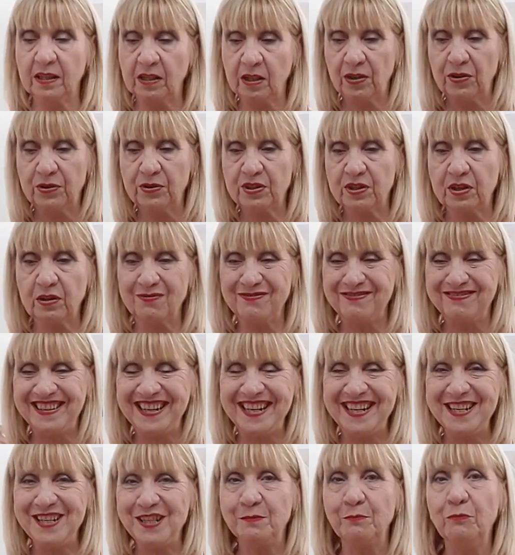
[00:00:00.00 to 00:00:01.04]
those
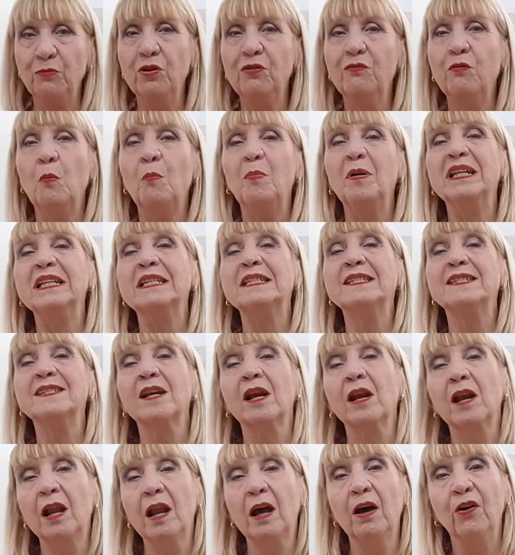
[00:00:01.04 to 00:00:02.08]
knees move a bit
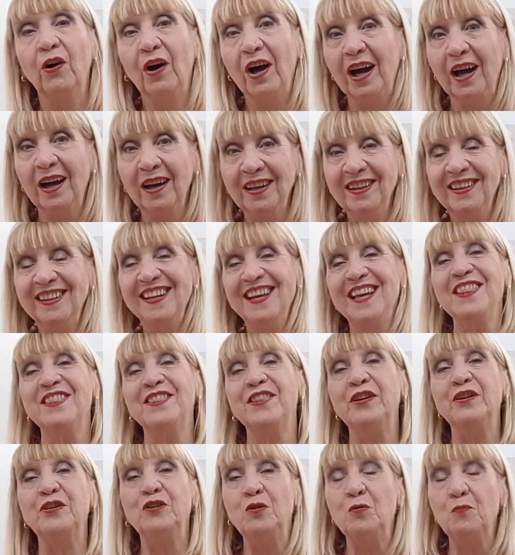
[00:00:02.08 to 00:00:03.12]
slower
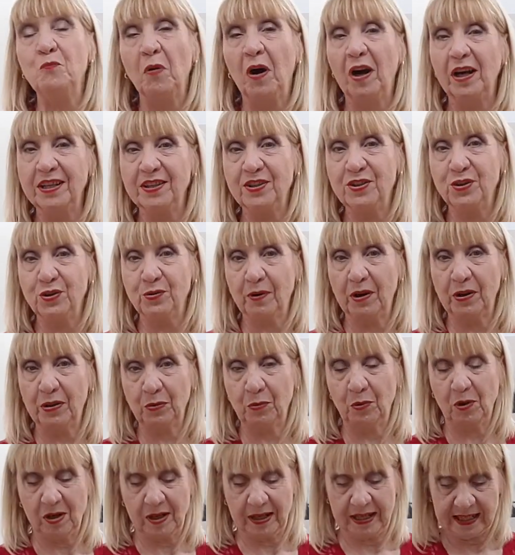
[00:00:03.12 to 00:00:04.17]
than you might do
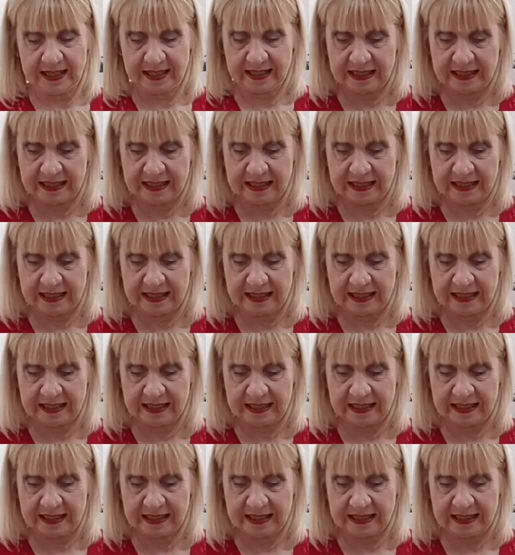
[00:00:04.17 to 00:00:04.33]
otherwise.